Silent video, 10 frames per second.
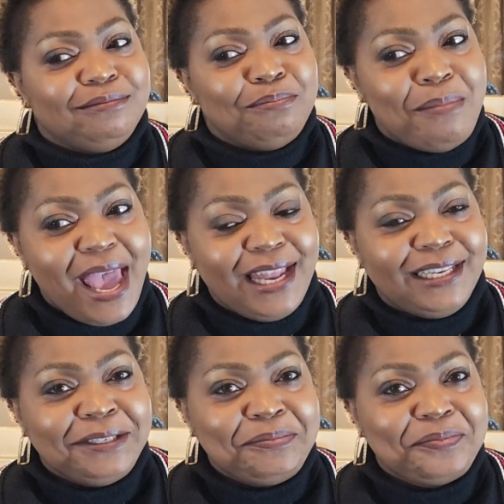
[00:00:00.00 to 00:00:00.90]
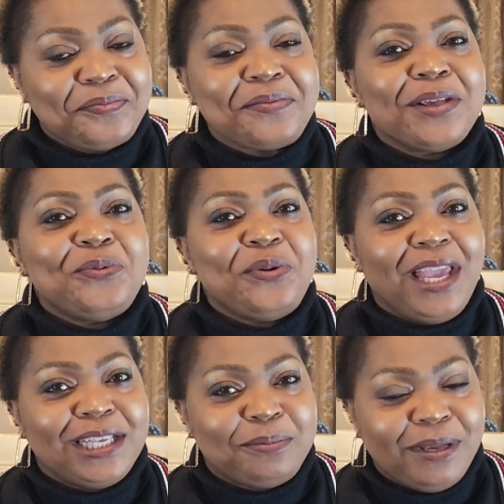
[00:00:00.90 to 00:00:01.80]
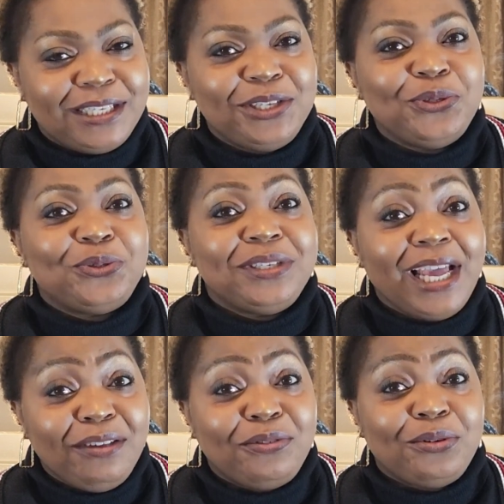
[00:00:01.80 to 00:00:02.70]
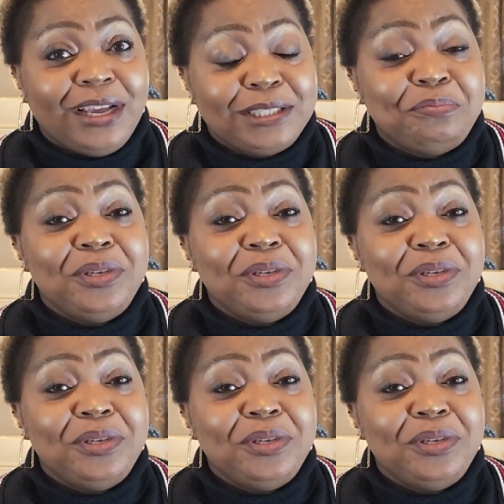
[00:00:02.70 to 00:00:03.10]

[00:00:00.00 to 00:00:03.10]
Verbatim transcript: man, we're expecting you to die for us.